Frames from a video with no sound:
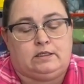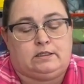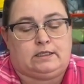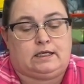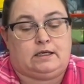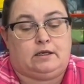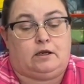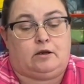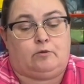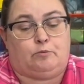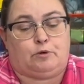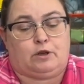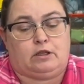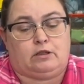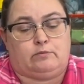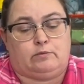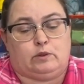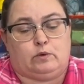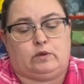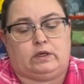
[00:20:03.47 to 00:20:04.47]
That'll
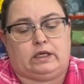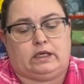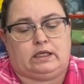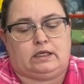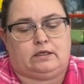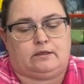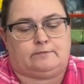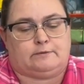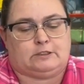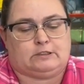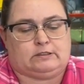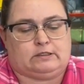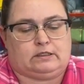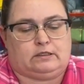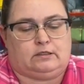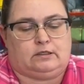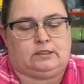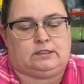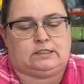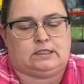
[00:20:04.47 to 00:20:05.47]
probably be what I end up doing,
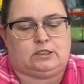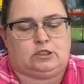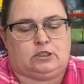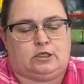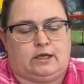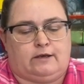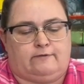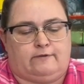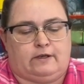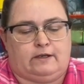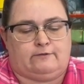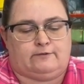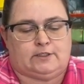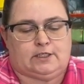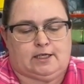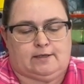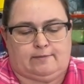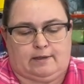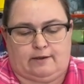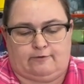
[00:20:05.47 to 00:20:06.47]
because I should have enough
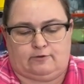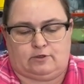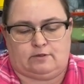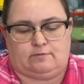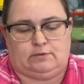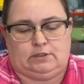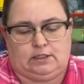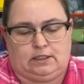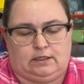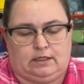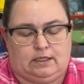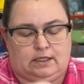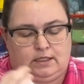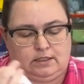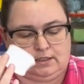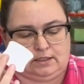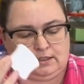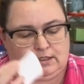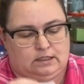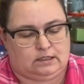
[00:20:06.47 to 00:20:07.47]
time after I'm done
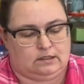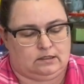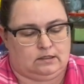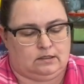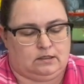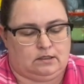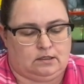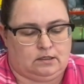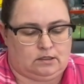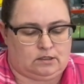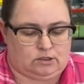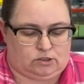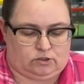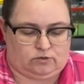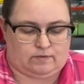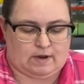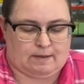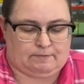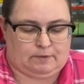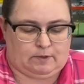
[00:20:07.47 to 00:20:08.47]
this to
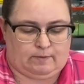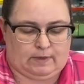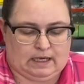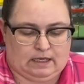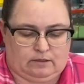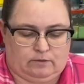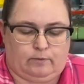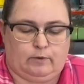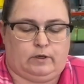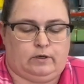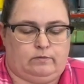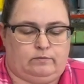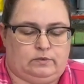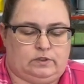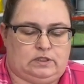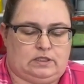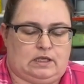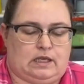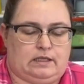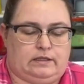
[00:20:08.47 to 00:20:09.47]
wrap the bath
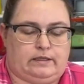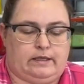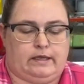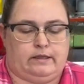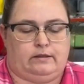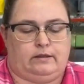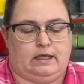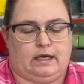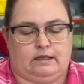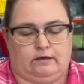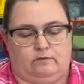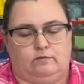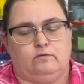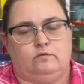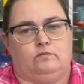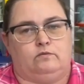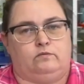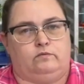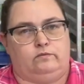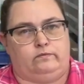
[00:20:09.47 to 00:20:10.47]
bombs, and then
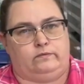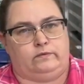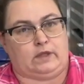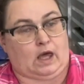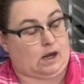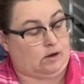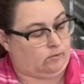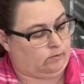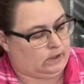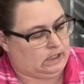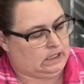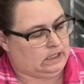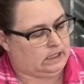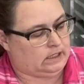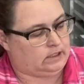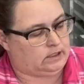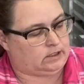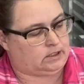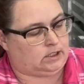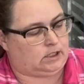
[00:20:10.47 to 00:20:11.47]
that'll be the
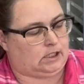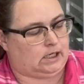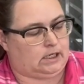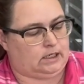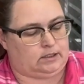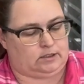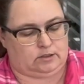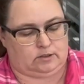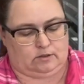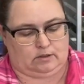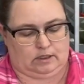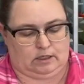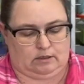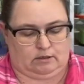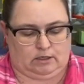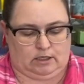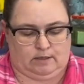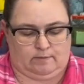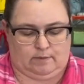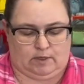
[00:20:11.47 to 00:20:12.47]
end of today, so that'll
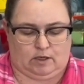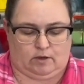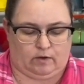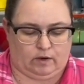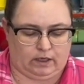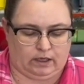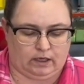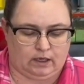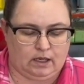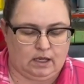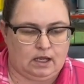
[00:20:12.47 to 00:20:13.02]
keep me going.